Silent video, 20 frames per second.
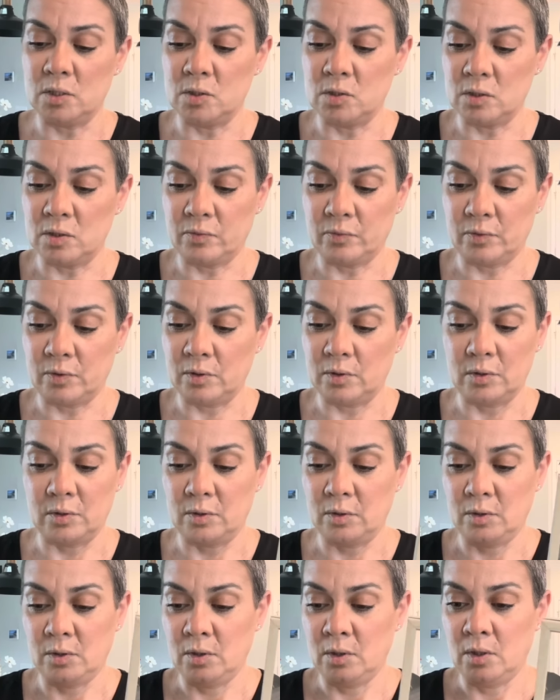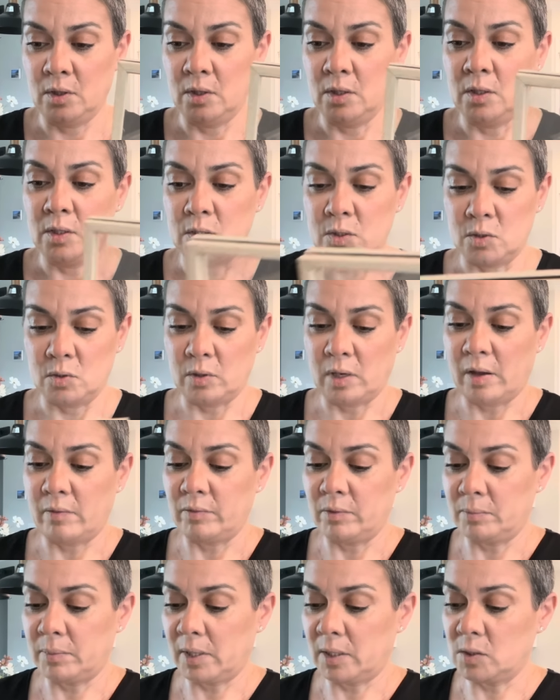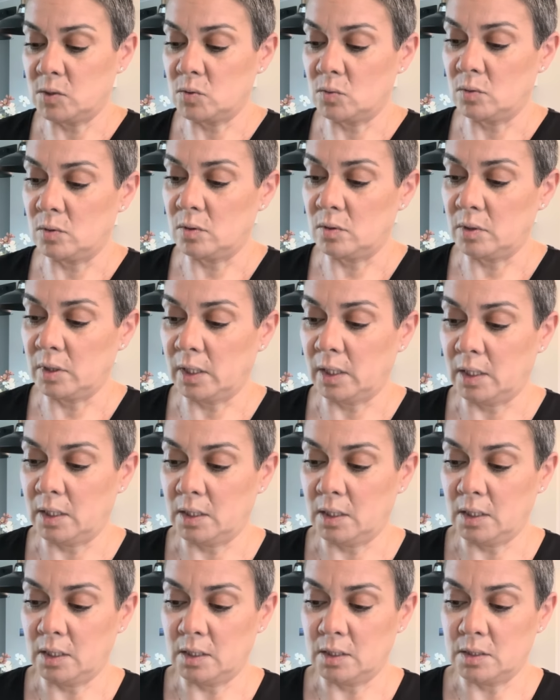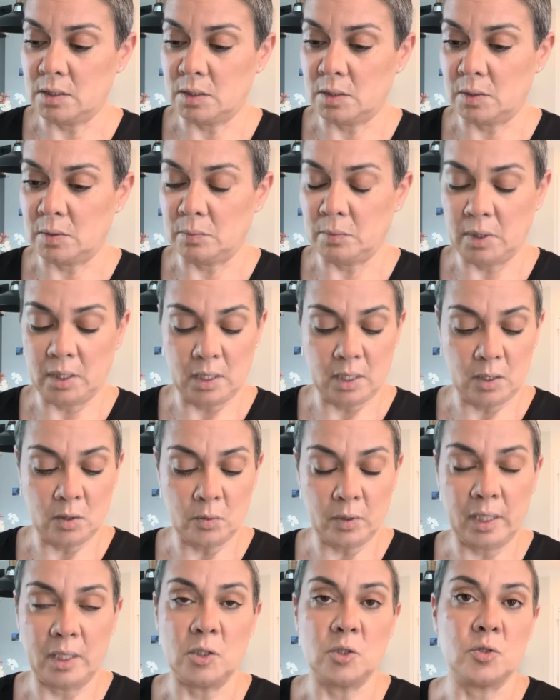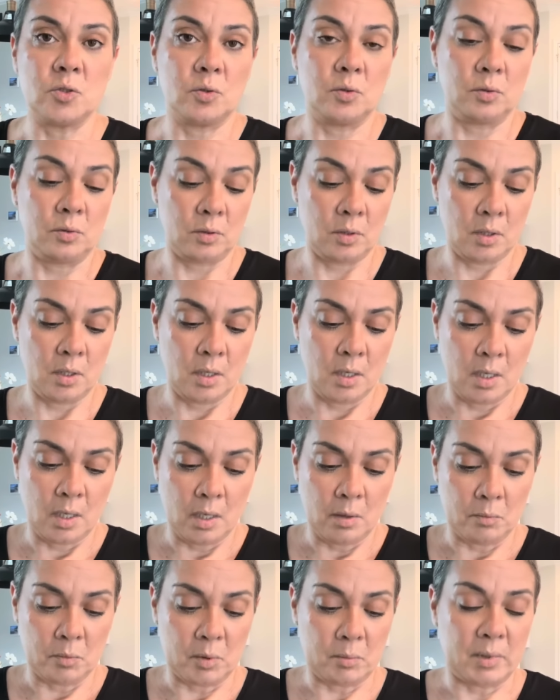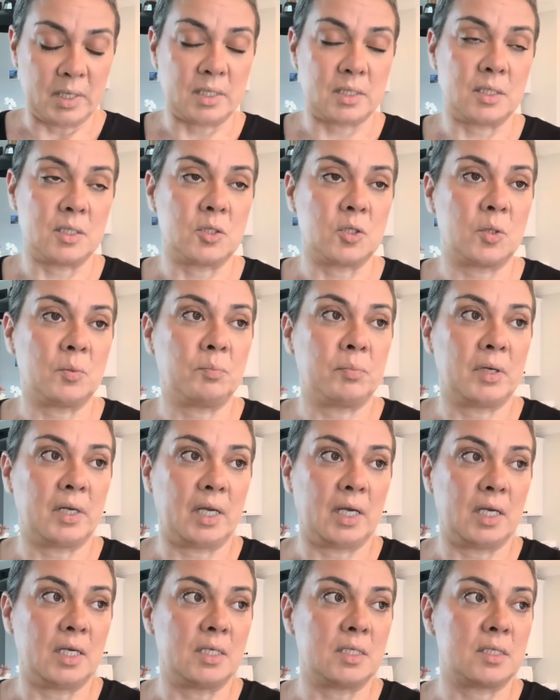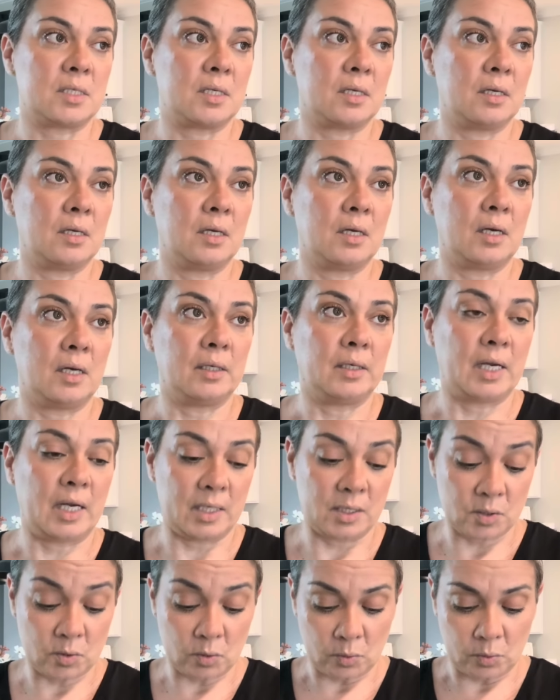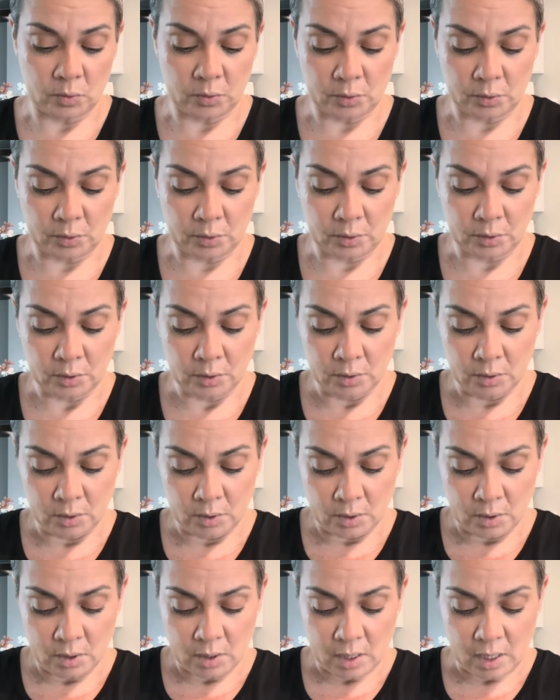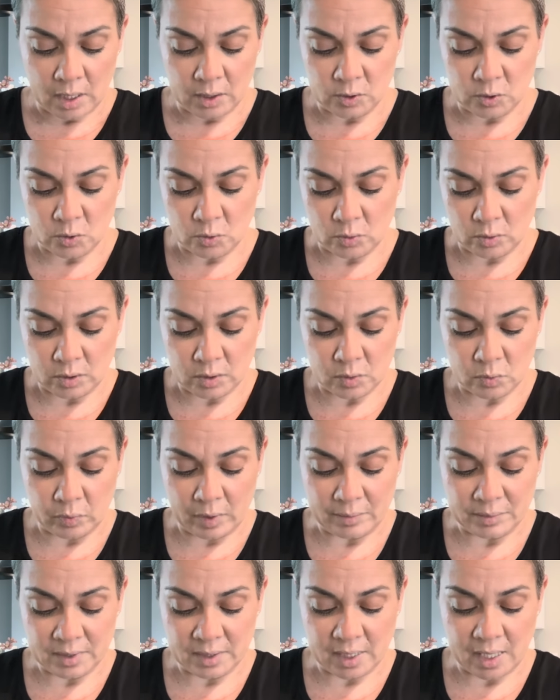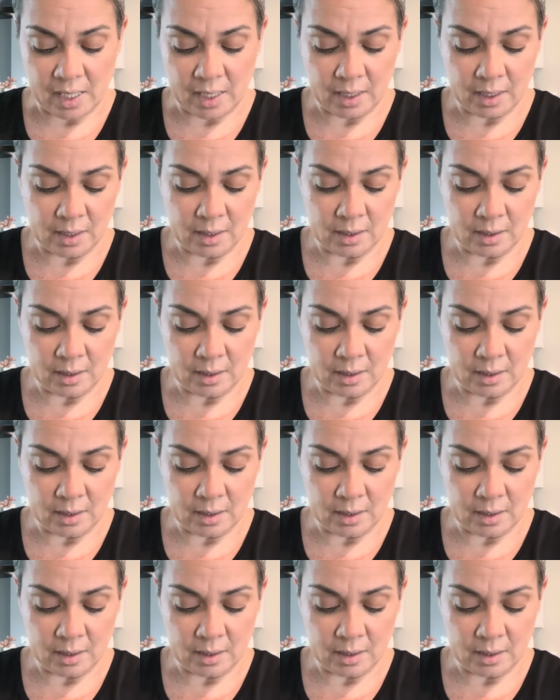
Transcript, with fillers: it just for to have it by Joel and his um, little angel. But my sister placed a nice order on Joel's website.